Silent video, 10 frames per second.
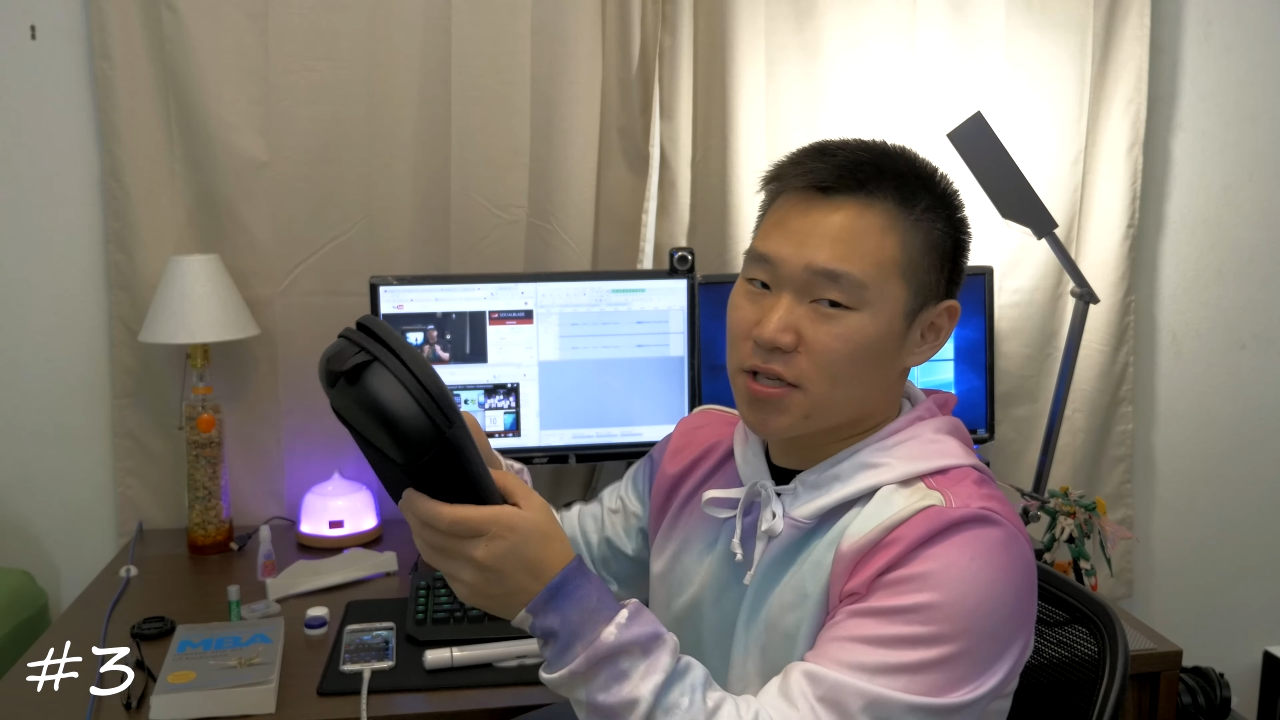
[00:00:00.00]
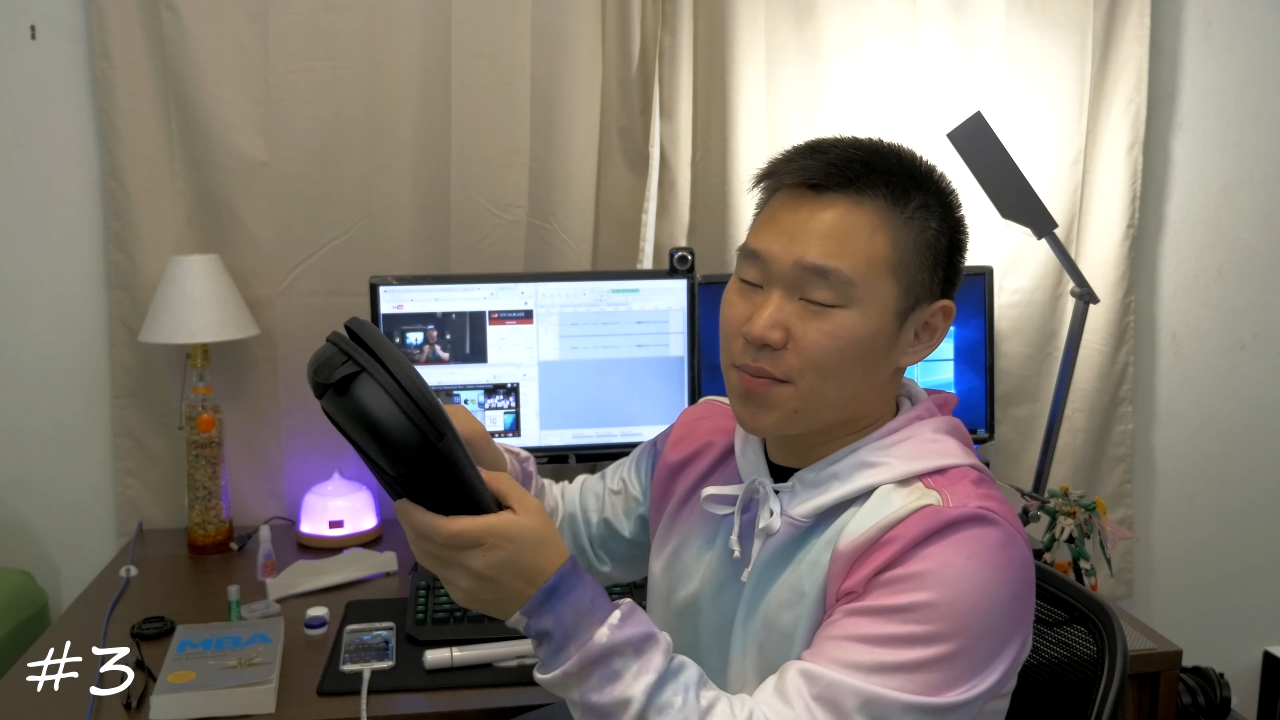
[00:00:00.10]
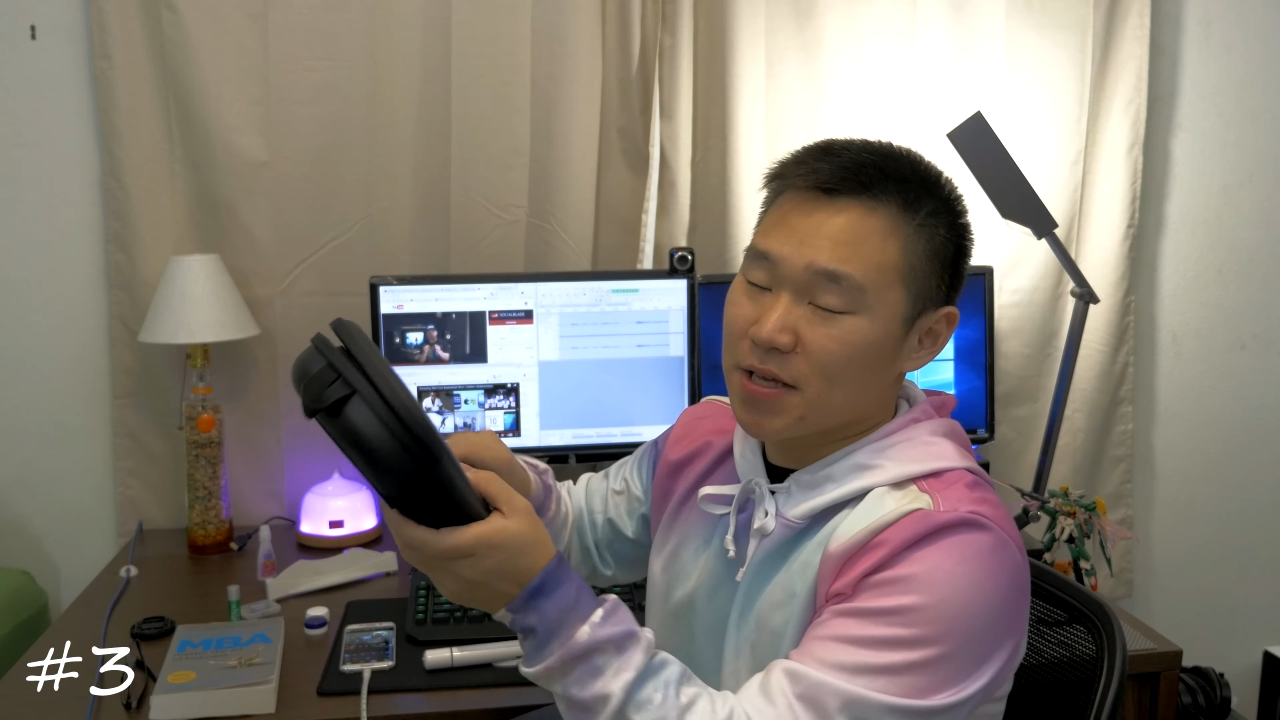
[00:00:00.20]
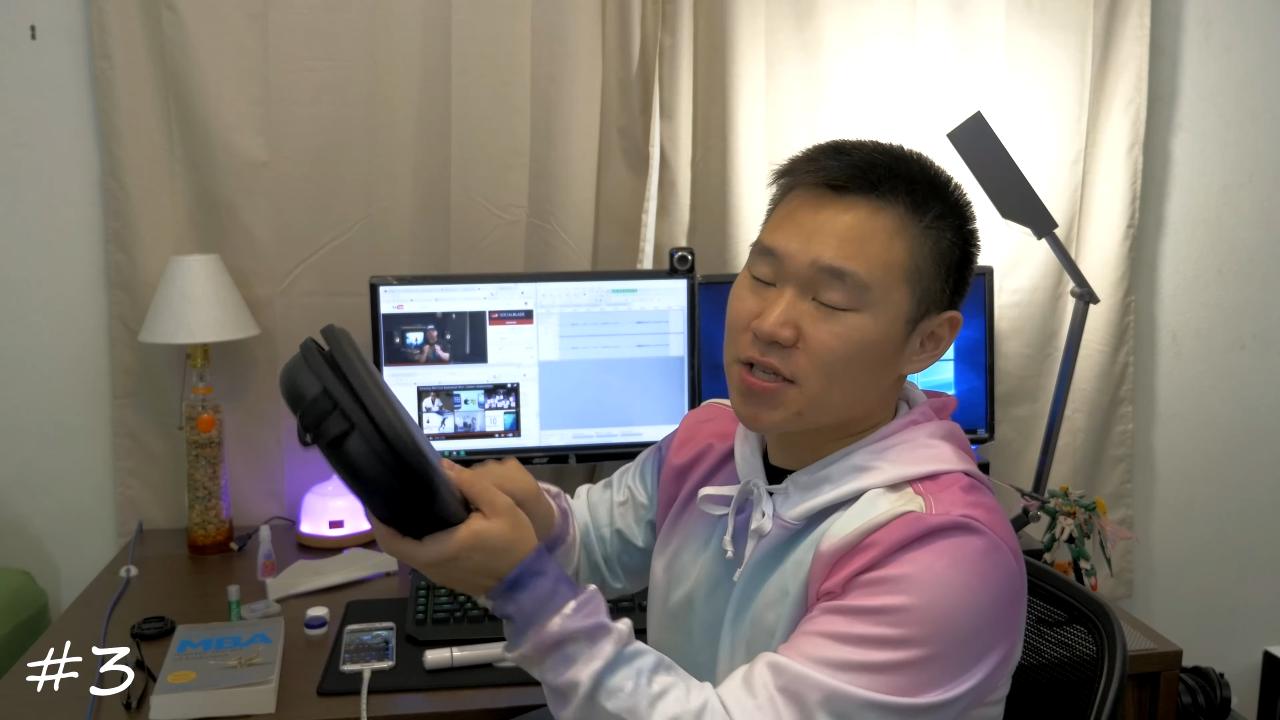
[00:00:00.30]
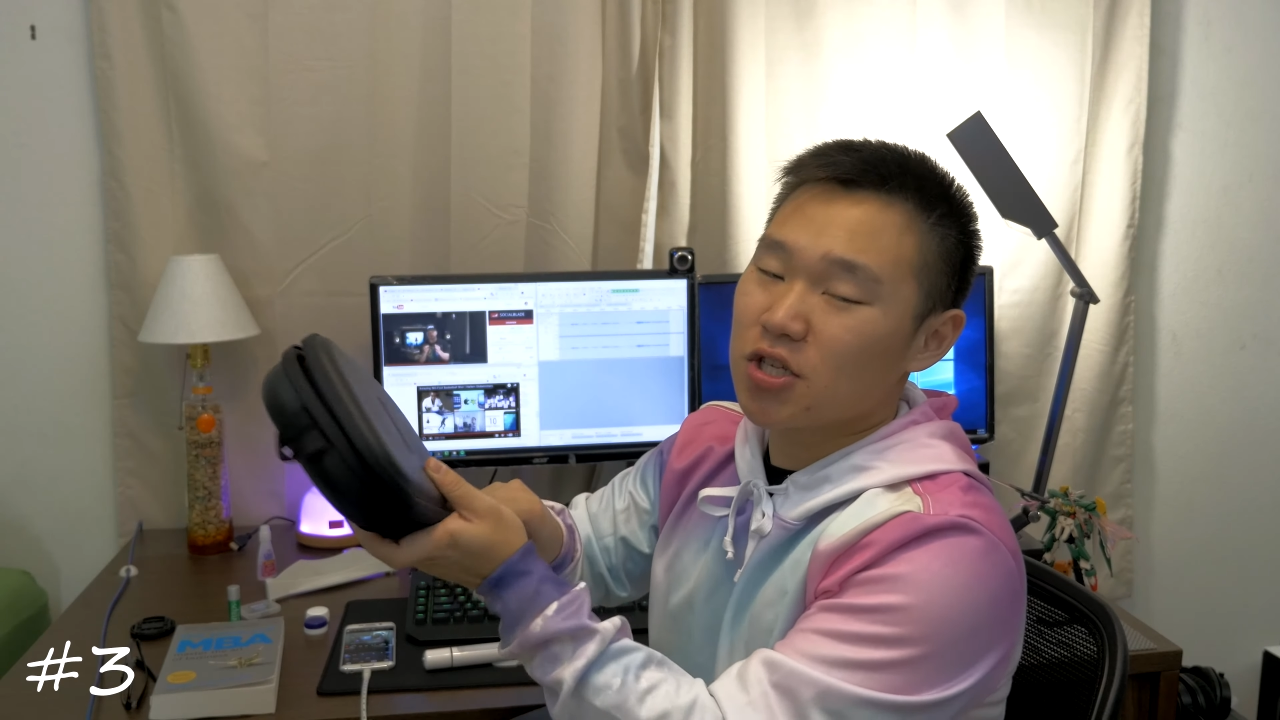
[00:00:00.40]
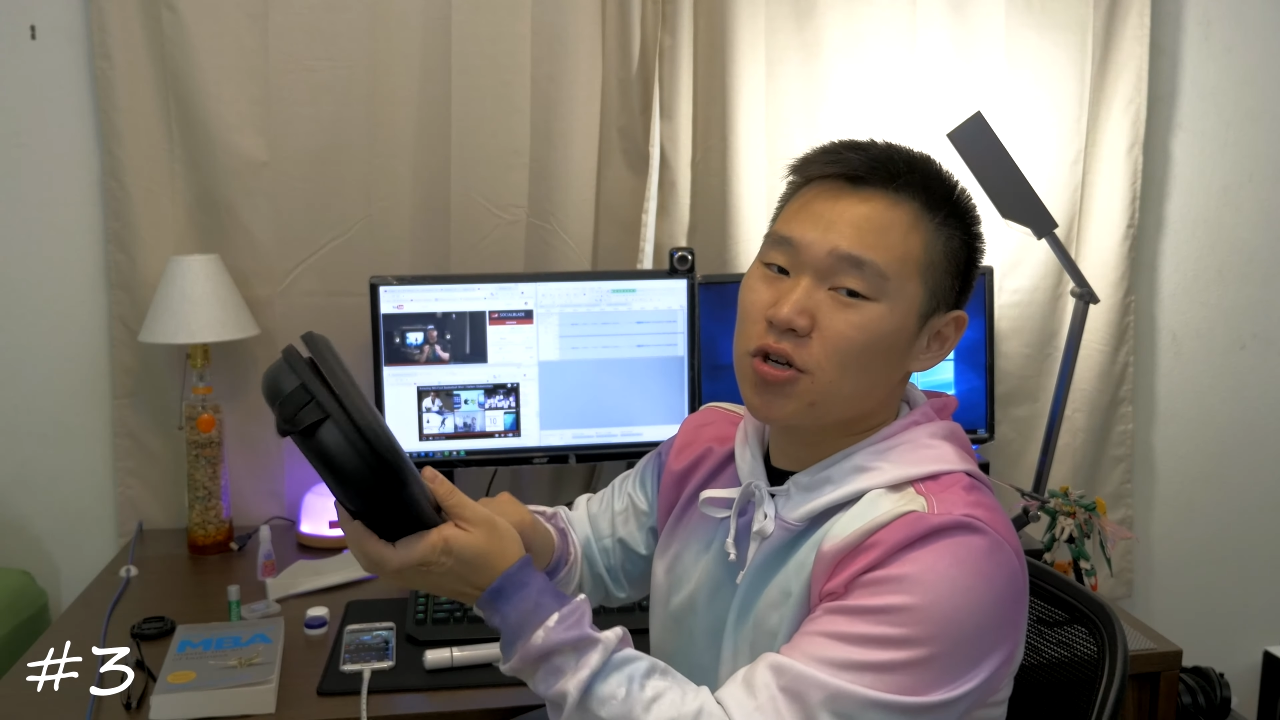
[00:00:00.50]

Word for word: something's